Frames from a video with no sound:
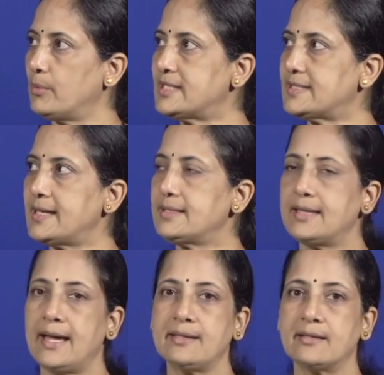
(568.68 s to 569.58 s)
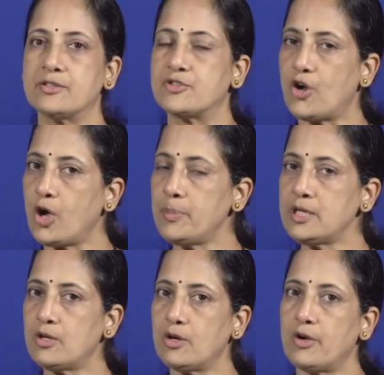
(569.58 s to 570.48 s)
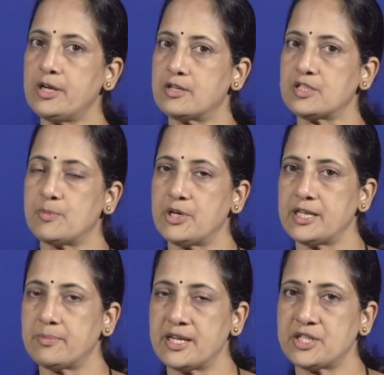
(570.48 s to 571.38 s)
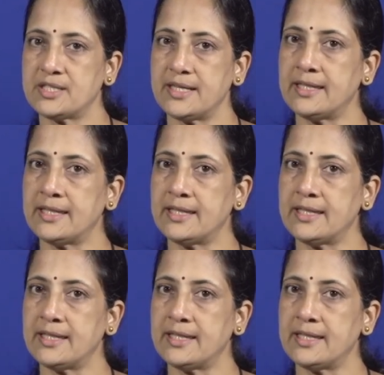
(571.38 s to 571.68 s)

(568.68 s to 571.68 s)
We said that a drop in colloid osmotic pressure